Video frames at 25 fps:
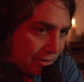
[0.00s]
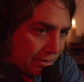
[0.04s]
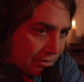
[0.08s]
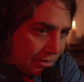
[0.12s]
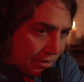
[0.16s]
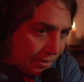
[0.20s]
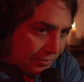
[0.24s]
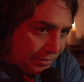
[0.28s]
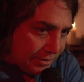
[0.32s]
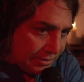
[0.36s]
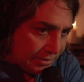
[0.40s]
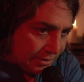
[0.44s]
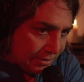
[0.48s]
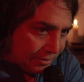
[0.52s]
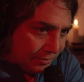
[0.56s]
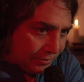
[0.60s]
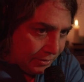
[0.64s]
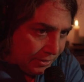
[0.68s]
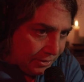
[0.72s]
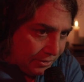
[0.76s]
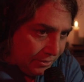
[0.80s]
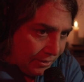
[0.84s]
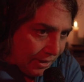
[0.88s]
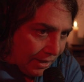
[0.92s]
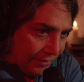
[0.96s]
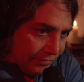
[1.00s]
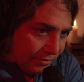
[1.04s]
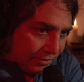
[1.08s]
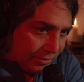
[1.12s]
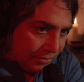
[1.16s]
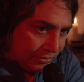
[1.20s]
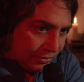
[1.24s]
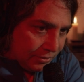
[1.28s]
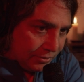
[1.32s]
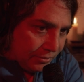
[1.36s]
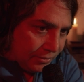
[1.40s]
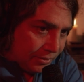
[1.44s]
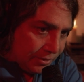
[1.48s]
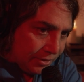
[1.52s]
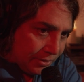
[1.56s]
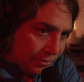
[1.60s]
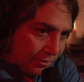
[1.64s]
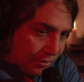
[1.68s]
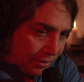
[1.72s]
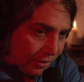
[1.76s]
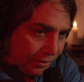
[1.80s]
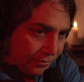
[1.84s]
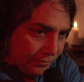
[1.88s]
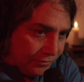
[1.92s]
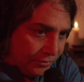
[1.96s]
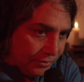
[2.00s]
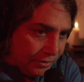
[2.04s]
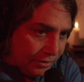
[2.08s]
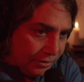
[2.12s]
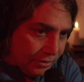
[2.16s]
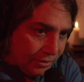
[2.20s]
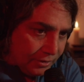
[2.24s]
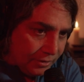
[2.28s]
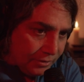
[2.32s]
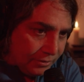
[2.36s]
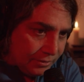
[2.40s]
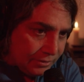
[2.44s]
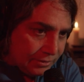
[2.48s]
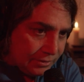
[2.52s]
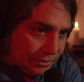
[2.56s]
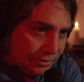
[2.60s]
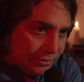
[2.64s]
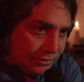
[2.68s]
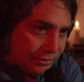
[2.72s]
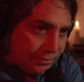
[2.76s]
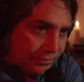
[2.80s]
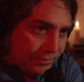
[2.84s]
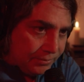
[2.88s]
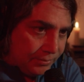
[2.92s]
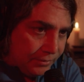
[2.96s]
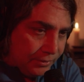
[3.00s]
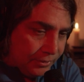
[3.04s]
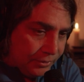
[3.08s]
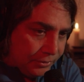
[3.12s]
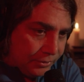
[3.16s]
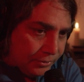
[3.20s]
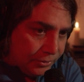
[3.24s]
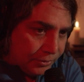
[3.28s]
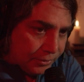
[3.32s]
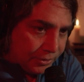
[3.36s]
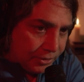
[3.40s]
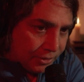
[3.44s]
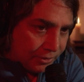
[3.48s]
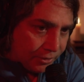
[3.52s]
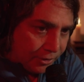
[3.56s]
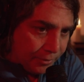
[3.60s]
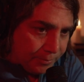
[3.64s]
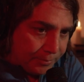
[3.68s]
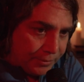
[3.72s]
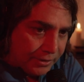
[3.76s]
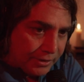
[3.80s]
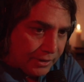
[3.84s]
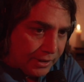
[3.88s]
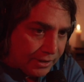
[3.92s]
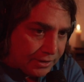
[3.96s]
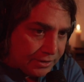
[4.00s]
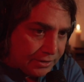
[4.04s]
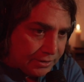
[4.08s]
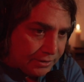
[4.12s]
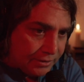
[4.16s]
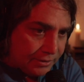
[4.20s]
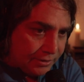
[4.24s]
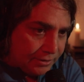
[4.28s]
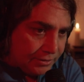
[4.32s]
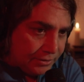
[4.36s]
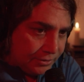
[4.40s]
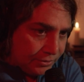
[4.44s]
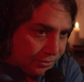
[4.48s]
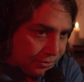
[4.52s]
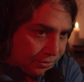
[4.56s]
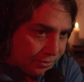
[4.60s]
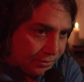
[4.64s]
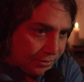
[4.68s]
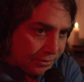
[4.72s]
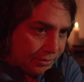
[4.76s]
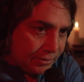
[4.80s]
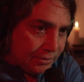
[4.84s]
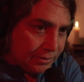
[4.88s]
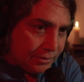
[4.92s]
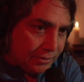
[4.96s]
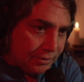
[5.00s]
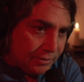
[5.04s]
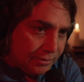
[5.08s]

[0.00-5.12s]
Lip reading: work, though, isn't it? When you have to do all your own videos and you're doing your own production and you're doing.